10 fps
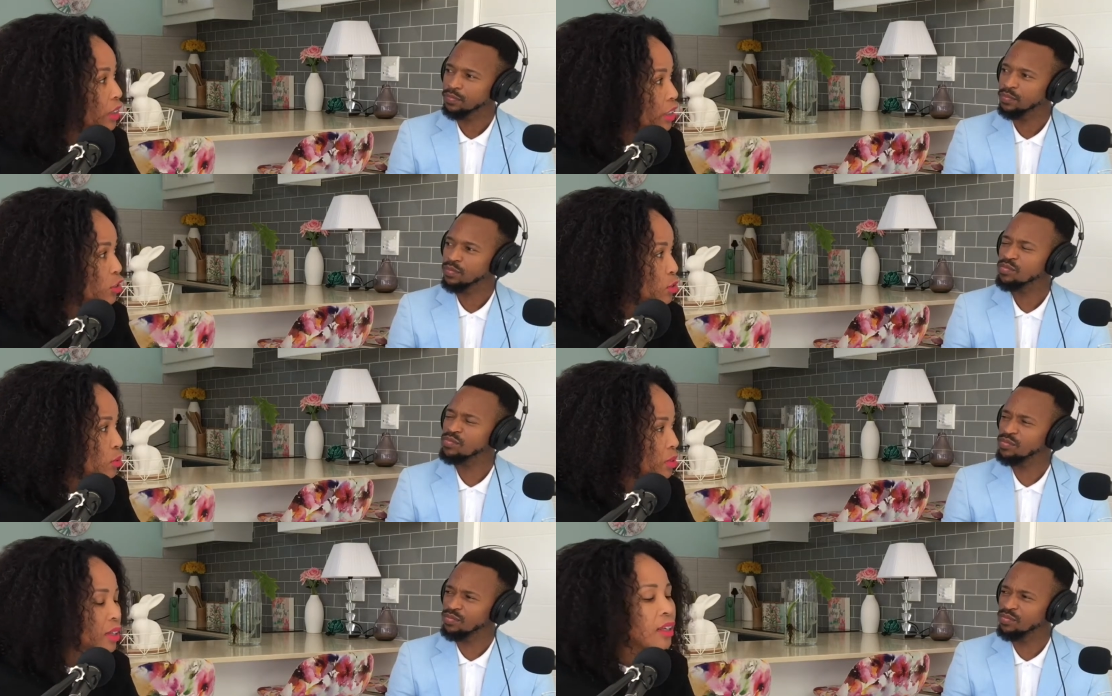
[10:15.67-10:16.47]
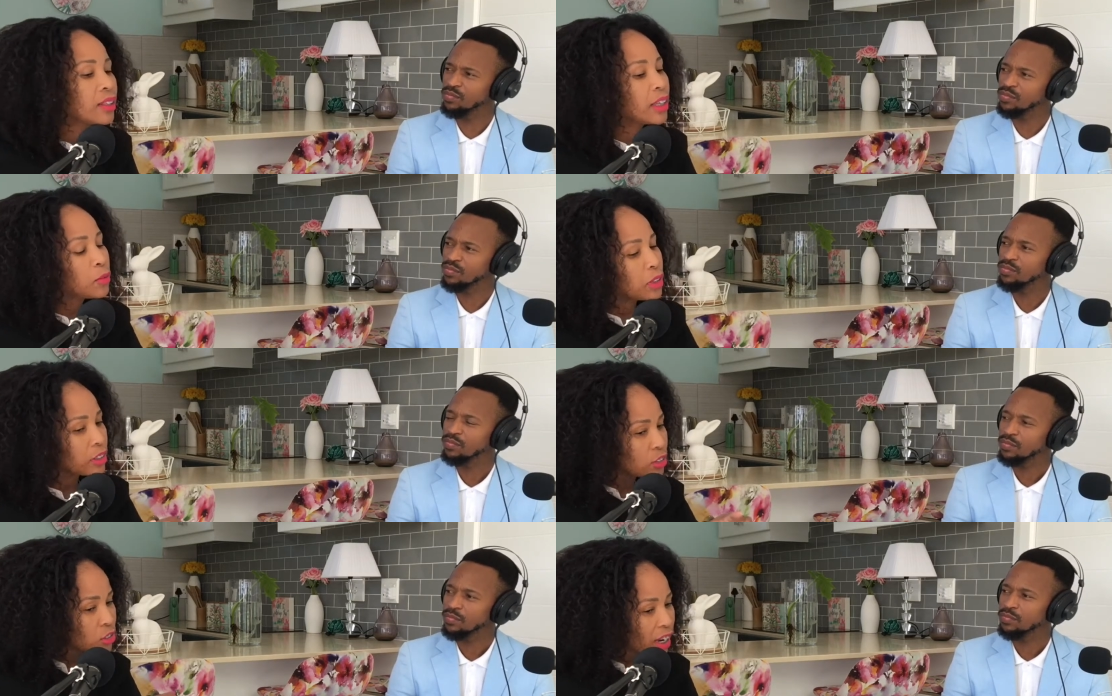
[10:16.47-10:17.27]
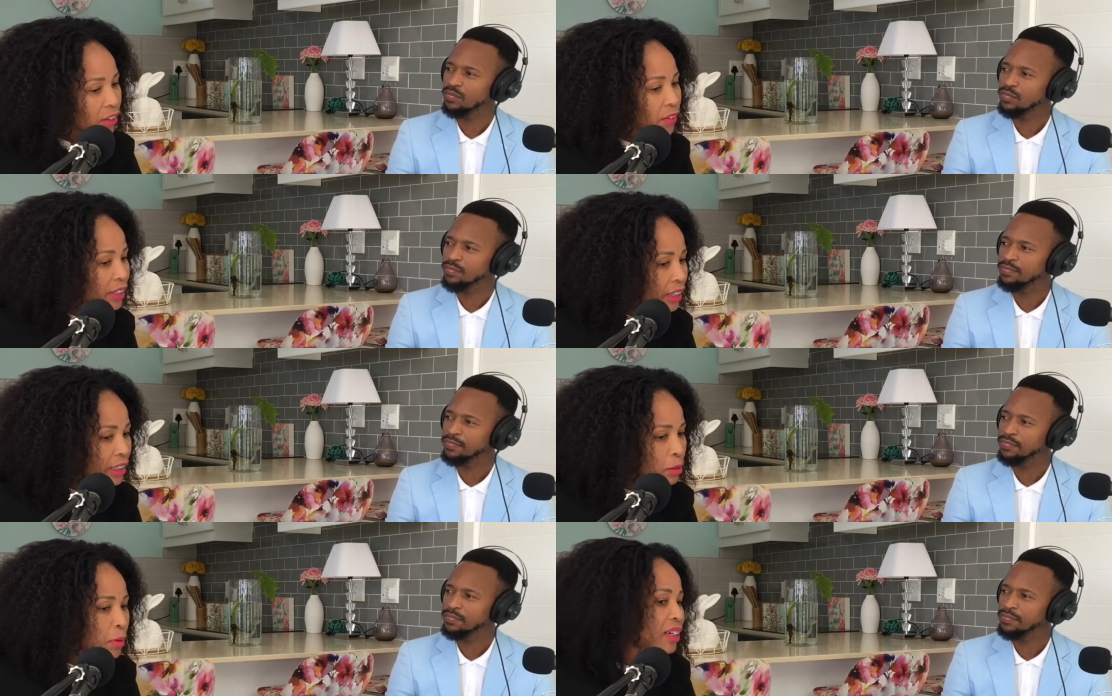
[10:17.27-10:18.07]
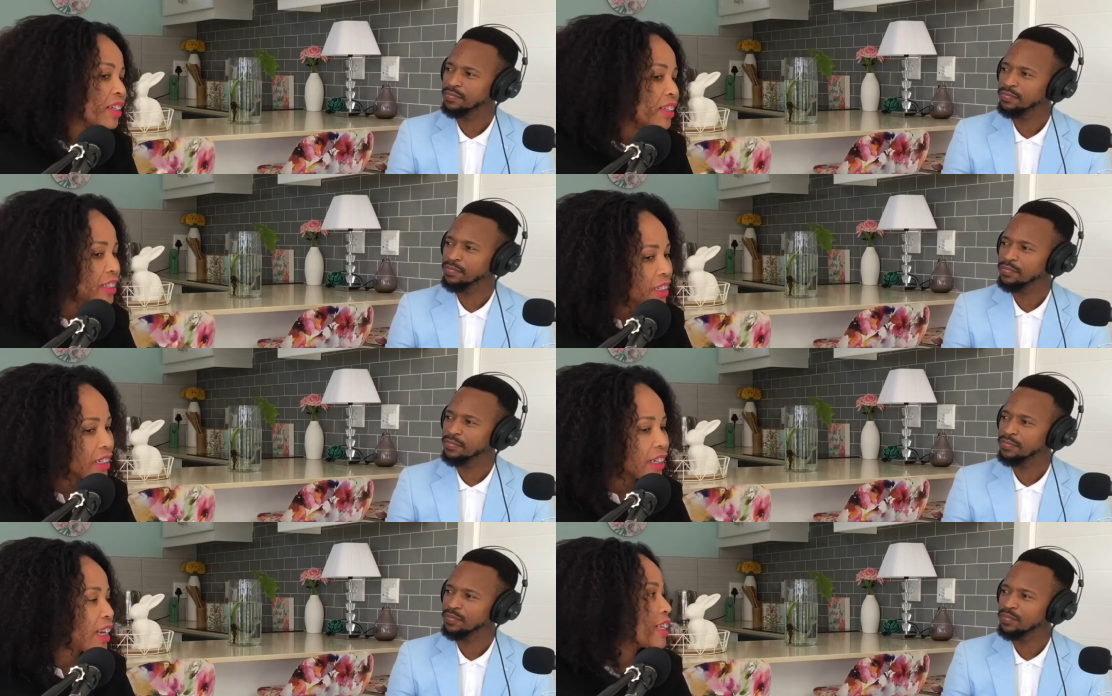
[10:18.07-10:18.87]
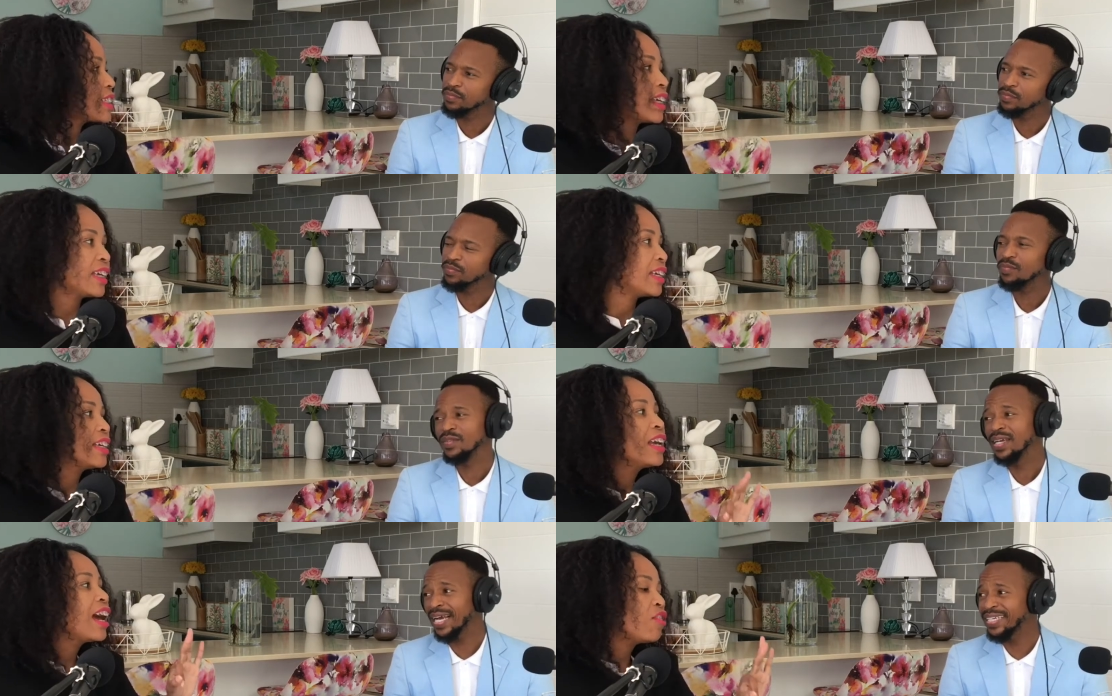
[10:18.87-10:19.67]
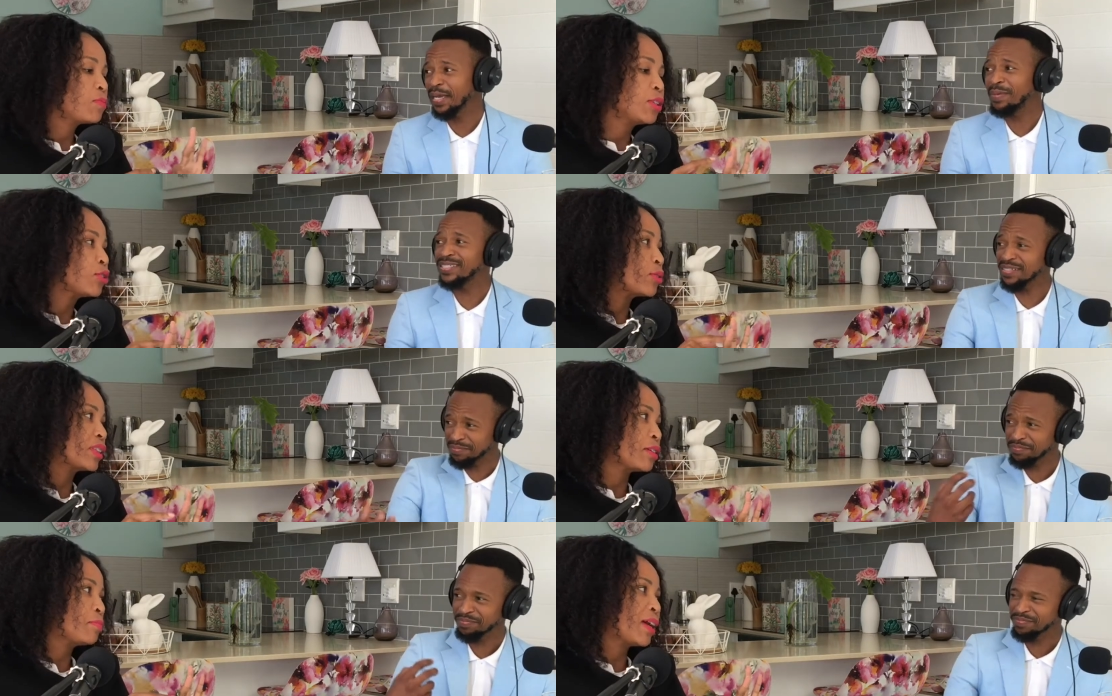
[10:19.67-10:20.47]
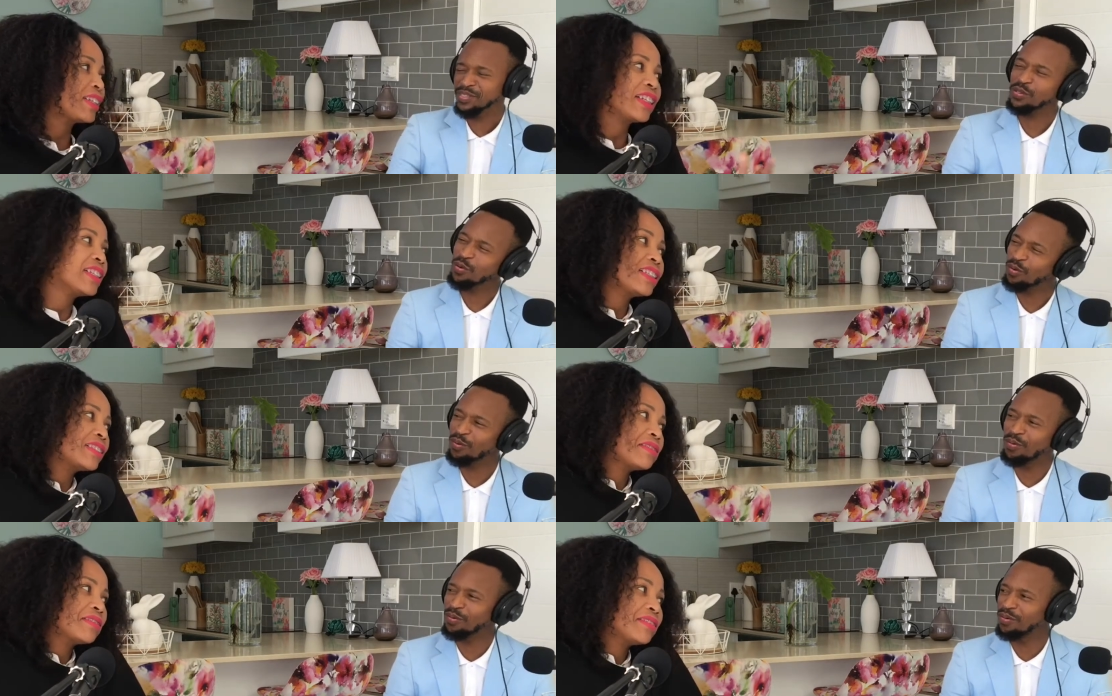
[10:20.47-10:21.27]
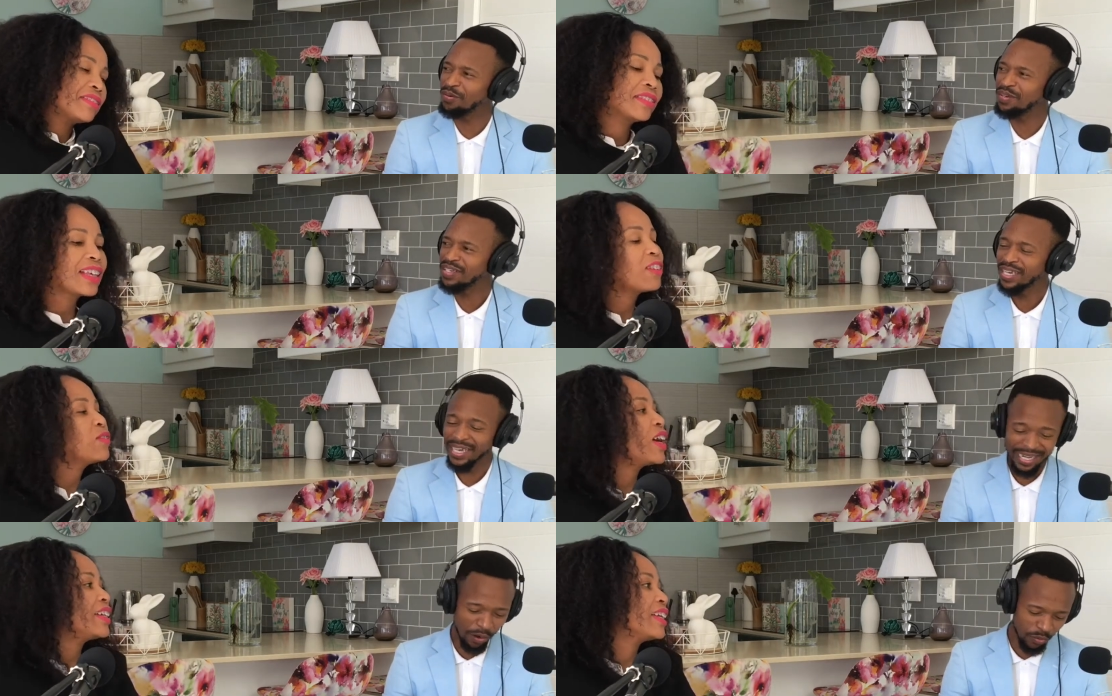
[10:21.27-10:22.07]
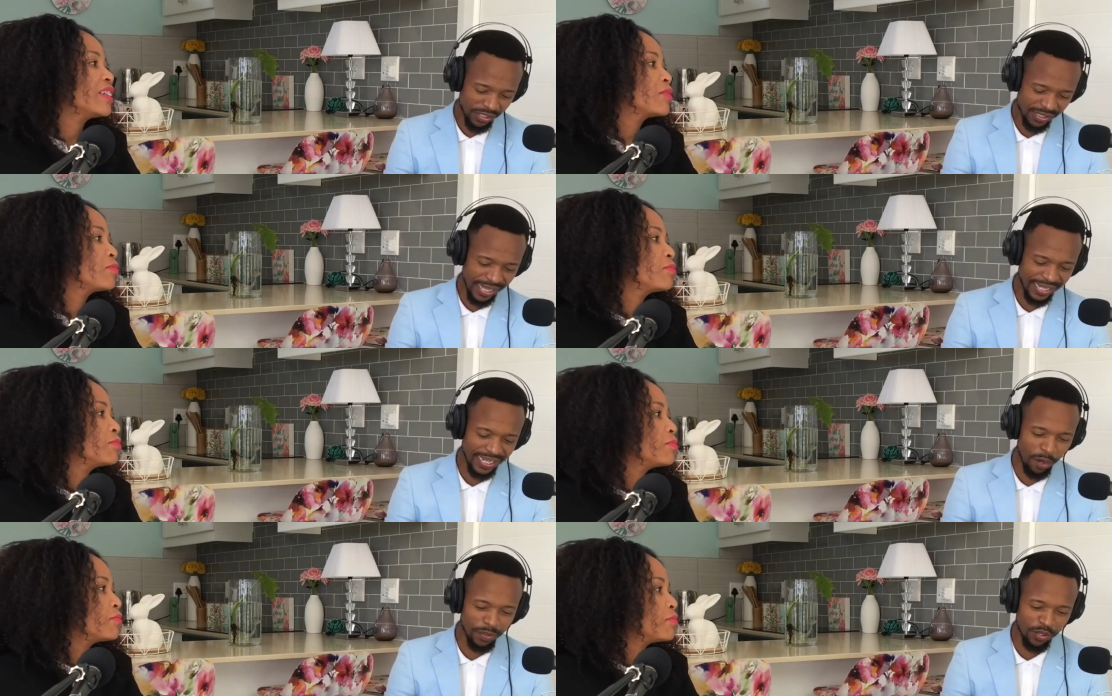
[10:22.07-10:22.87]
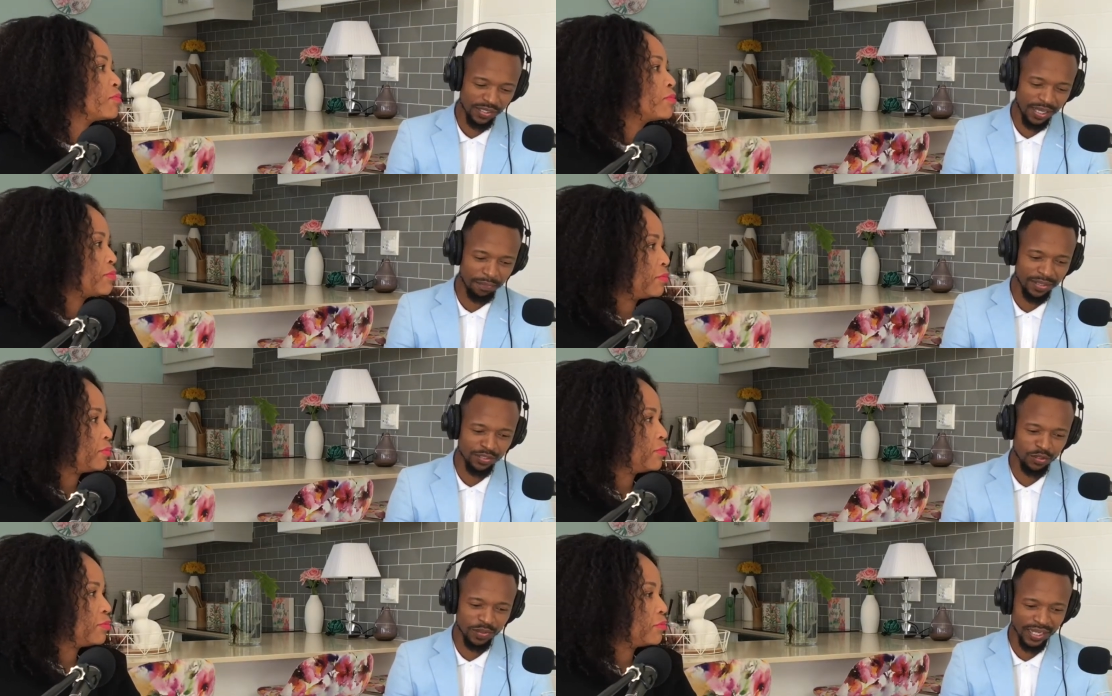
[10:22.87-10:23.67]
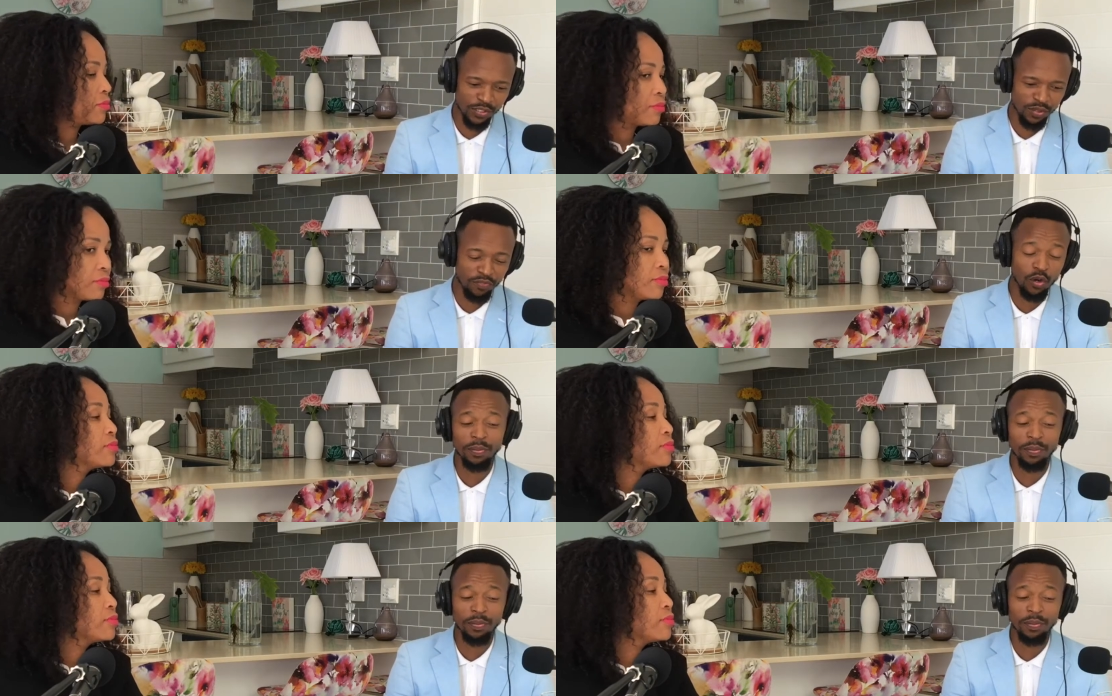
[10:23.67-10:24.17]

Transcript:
Speaker 1: the issue. Mm. They will try find another partner, then they realize that hey, Can I get three partners. No.
Speaker 2: And how worse is that now? Because I'm assuming as well for a